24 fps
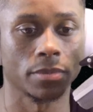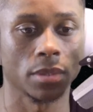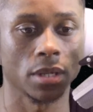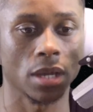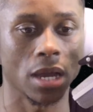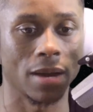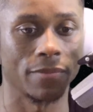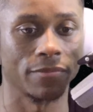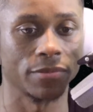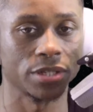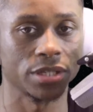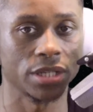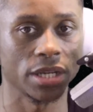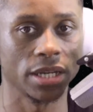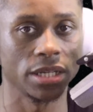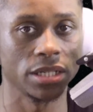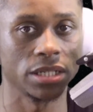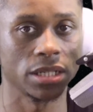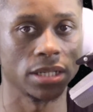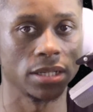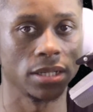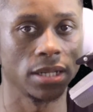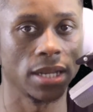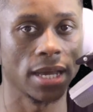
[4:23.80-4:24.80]

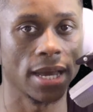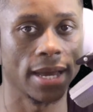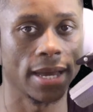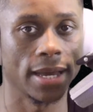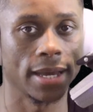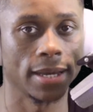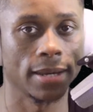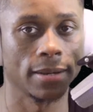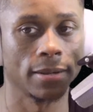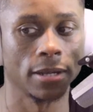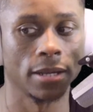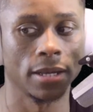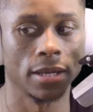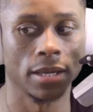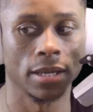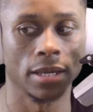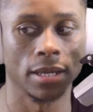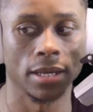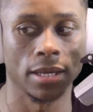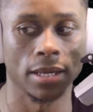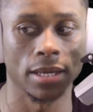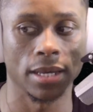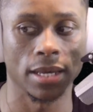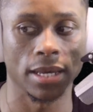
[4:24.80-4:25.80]
conversation that
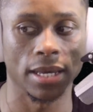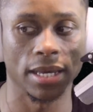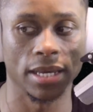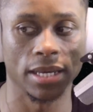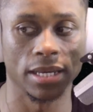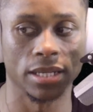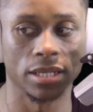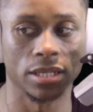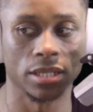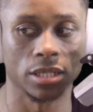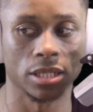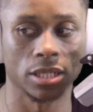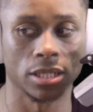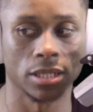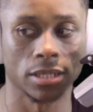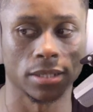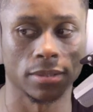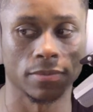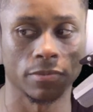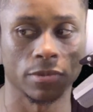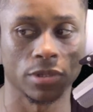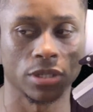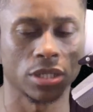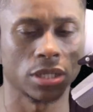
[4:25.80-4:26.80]
is
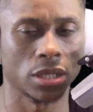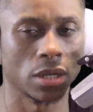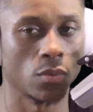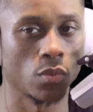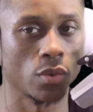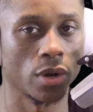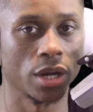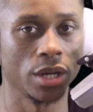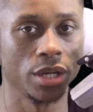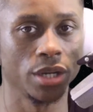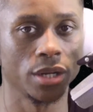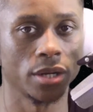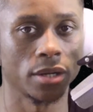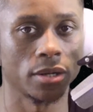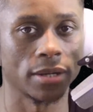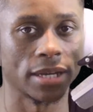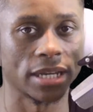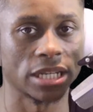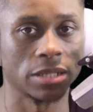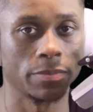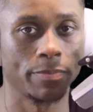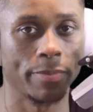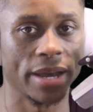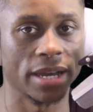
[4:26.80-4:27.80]
somewhere you don't
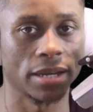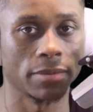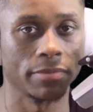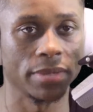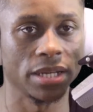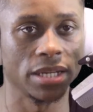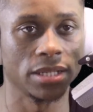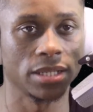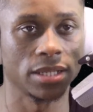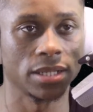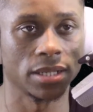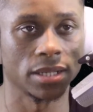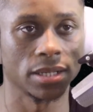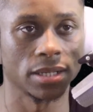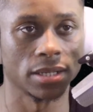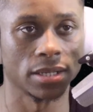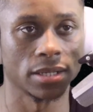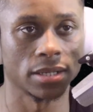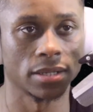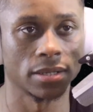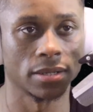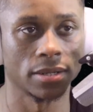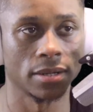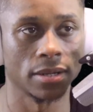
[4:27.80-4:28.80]
expect me
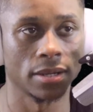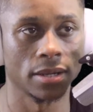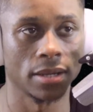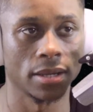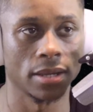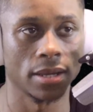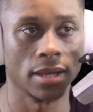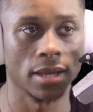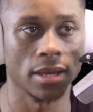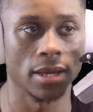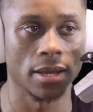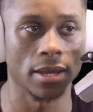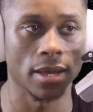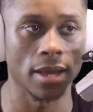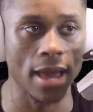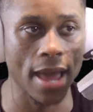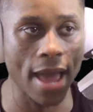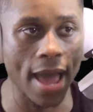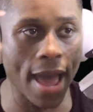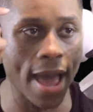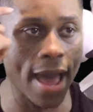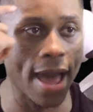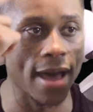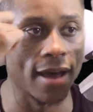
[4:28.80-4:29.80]
to
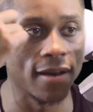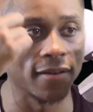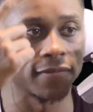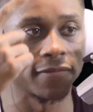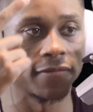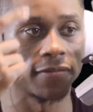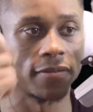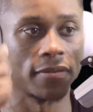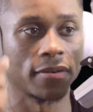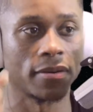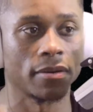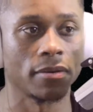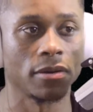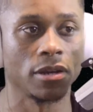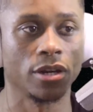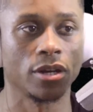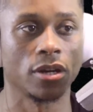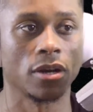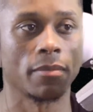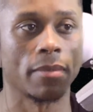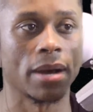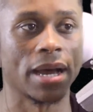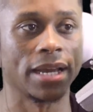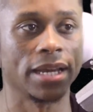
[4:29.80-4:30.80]
have,
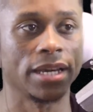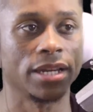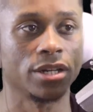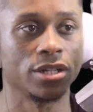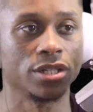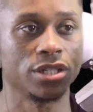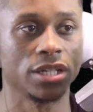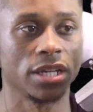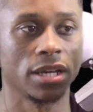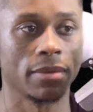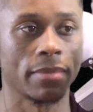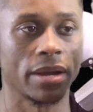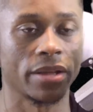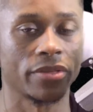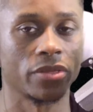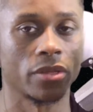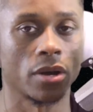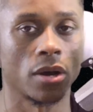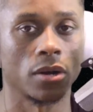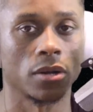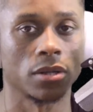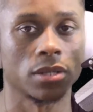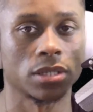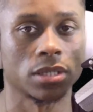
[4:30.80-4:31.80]
my energy and my
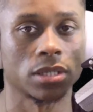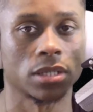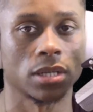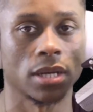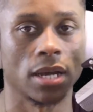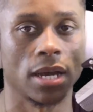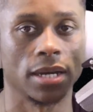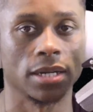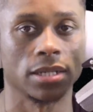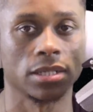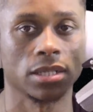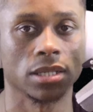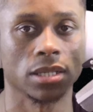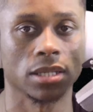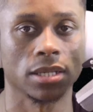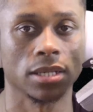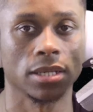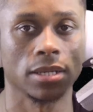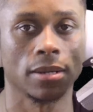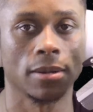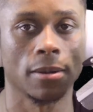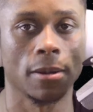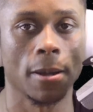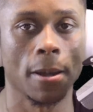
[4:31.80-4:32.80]
thoughts, honestly.
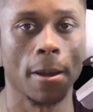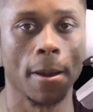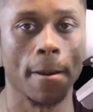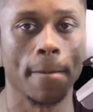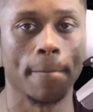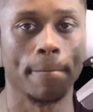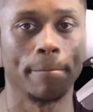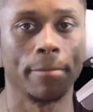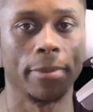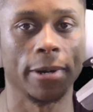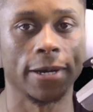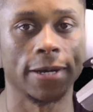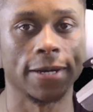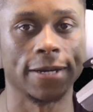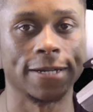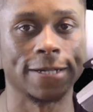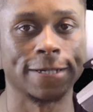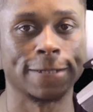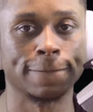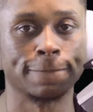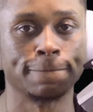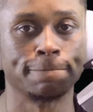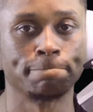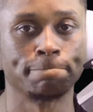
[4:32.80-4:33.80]
But